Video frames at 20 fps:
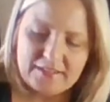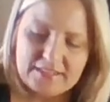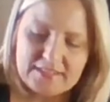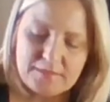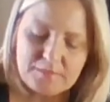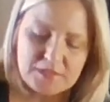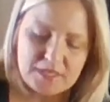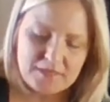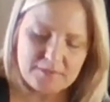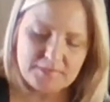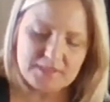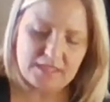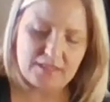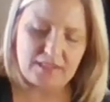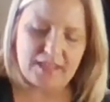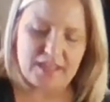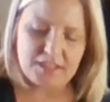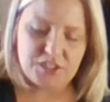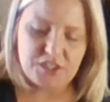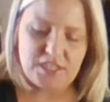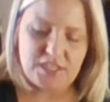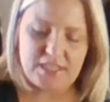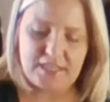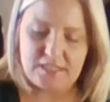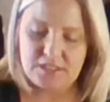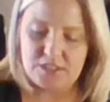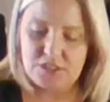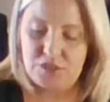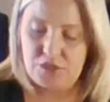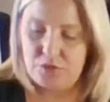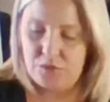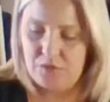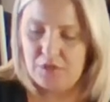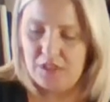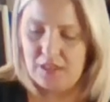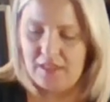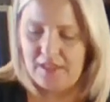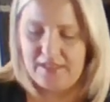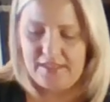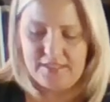Sometimes I'll actually get 2
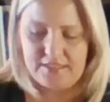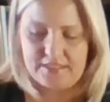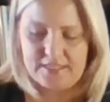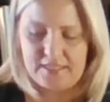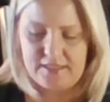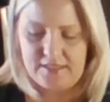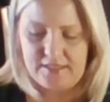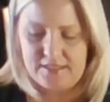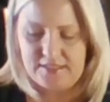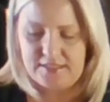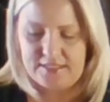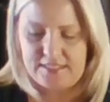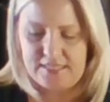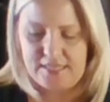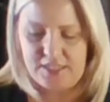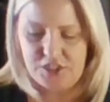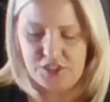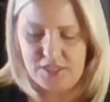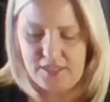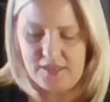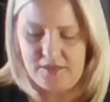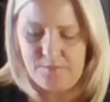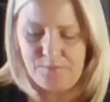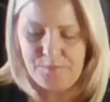clients at this station